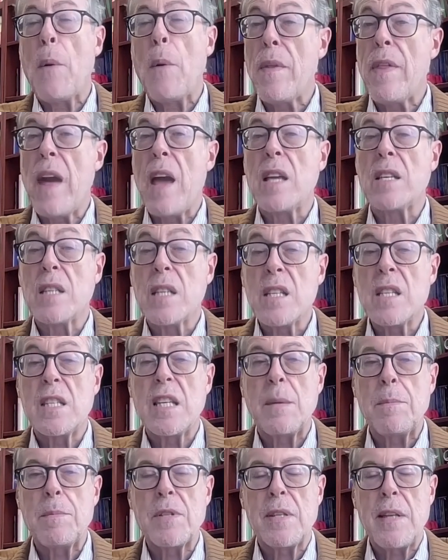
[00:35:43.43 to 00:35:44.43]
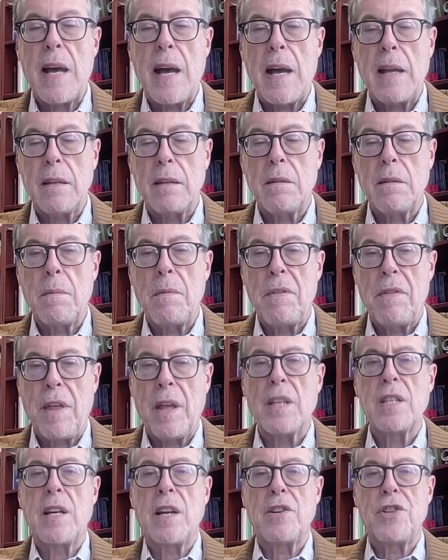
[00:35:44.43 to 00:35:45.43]
Nowadays, it seems that
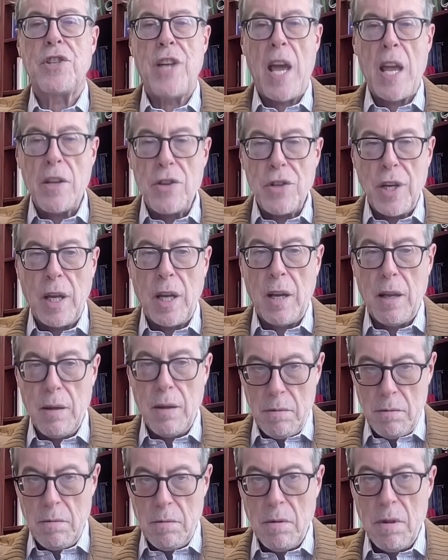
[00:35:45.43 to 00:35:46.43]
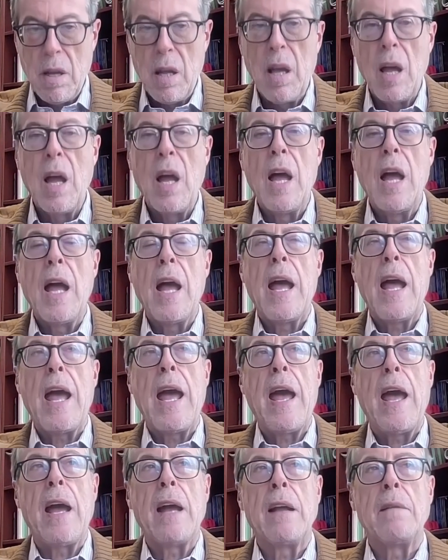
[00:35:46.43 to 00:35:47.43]
things are changing,
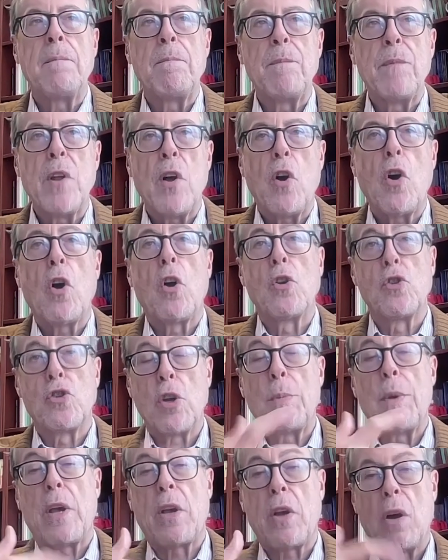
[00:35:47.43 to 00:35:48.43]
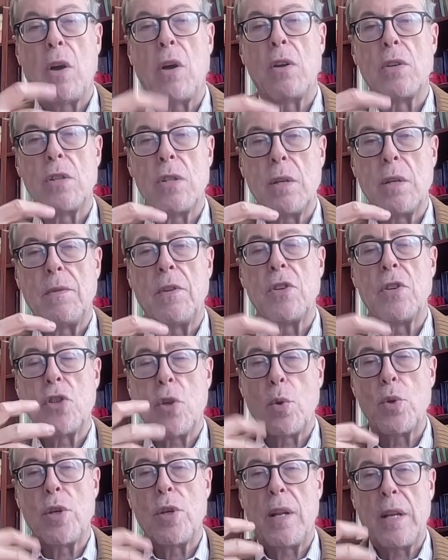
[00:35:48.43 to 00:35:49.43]
and also because
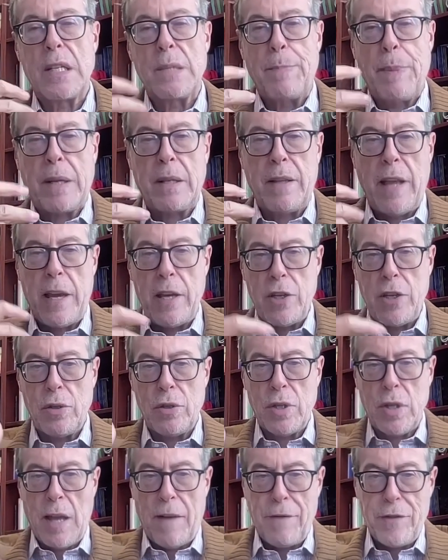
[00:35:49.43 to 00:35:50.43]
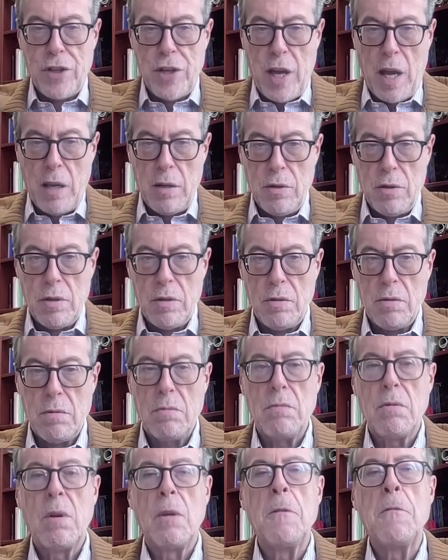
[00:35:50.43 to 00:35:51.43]
the social expectations have
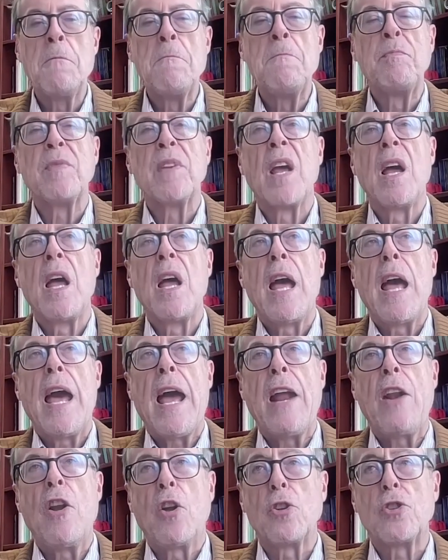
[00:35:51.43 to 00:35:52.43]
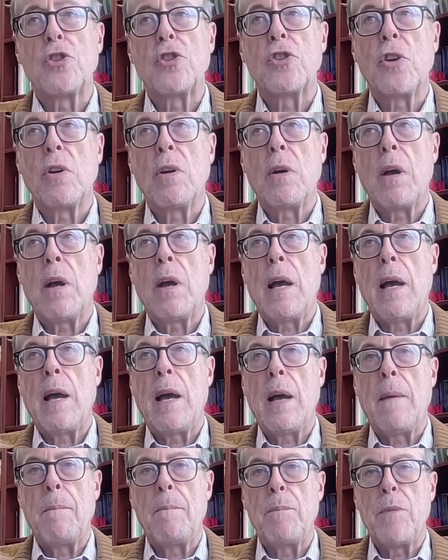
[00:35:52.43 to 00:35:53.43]
changed, and also
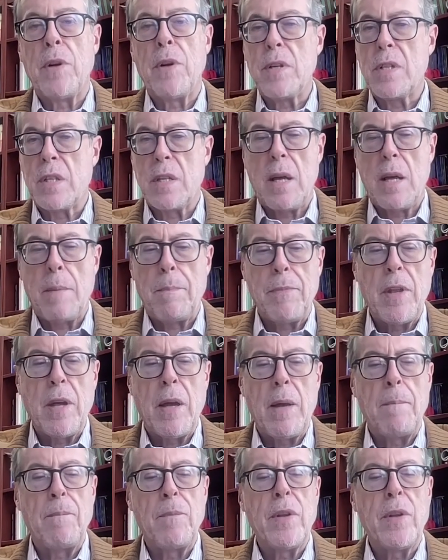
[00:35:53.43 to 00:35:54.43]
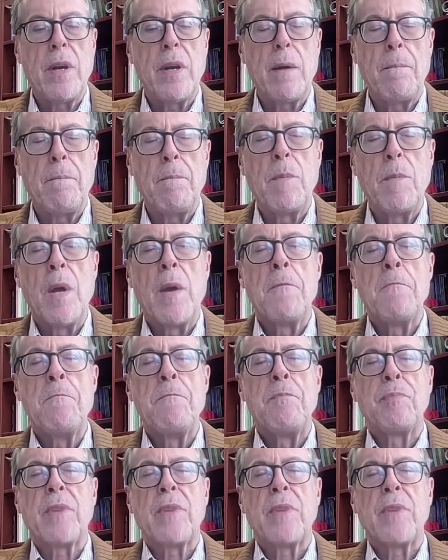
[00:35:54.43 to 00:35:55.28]
there is the